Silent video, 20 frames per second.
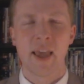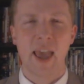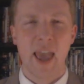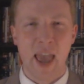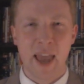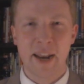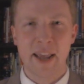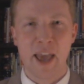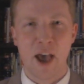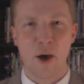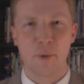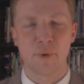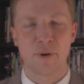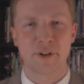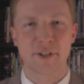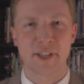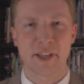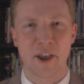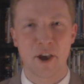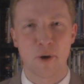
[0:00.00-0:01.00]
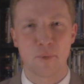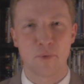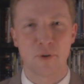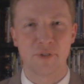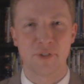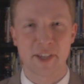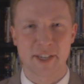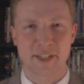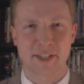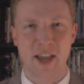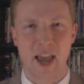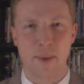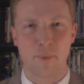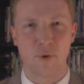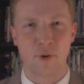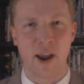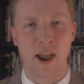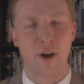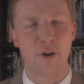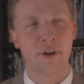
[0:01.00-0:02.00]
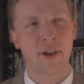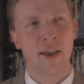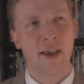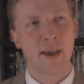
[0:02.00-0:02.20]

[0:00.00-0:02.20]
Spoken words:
Eddie Albert is the culprit this time around,